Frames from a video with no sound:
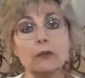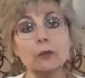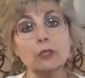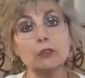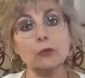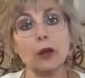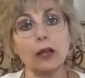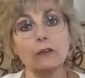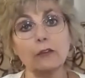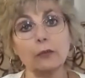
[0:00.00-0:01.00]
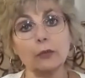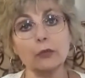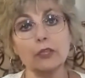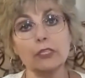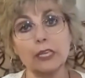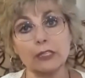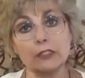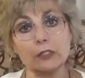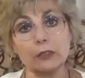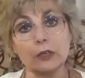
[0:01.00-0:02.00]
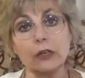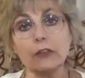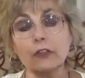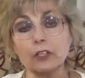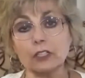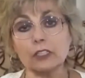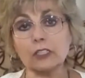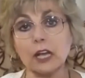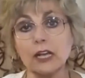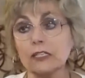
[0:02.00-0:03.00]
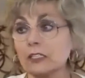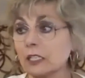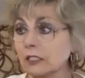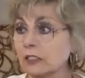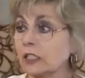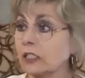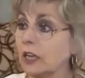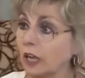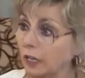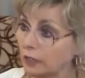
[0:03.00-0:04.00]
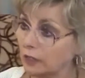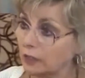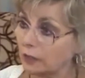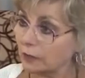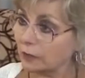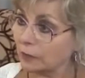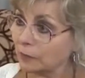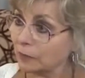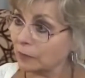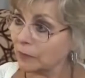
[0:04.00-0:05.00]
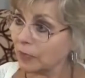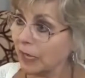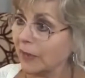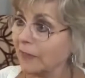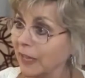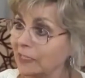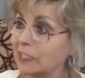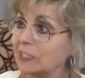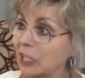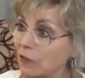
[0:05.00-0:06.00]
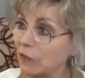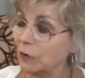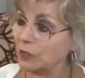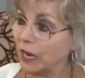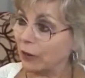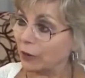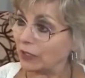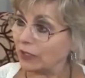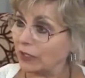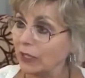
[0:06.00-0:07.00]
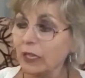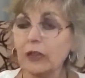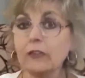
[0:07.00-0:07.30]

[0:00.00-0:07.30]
Even when you drive through the desert, they're disguised into yuccas, and that is a cell phone tower.